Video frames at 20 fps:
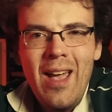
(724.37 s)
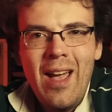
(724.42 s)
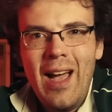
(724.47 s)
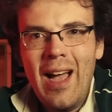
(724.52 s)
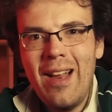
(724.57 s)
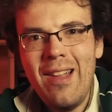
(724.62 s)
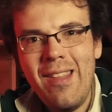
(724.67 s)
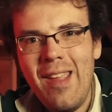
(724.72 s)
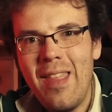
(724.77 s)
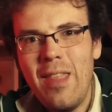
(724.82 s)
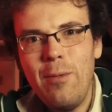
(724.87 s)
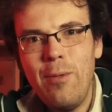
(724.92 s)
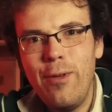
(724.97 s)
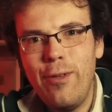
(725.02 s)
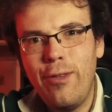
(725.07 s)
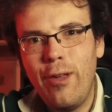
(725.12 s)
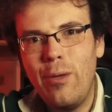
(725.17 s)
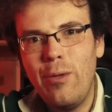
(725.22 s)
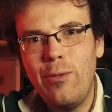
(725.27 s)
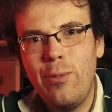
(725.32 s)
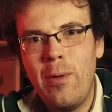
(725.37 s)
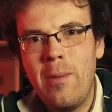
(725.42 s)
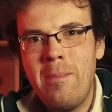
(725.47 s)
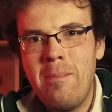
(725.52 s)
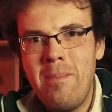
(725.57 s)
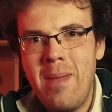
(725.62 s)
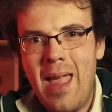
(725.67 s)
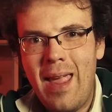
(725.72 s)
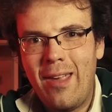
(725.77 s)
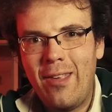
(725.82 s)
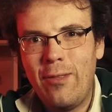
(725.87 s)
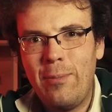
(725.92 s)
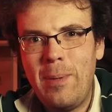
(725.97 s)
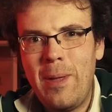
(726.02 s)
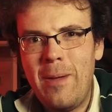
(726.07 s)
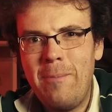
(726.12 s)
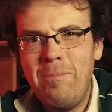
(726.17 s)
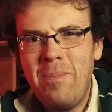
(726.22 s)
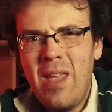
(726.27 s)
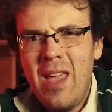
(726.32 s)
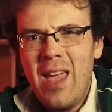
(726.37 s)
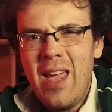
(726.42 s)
I'd say the results were mixed, but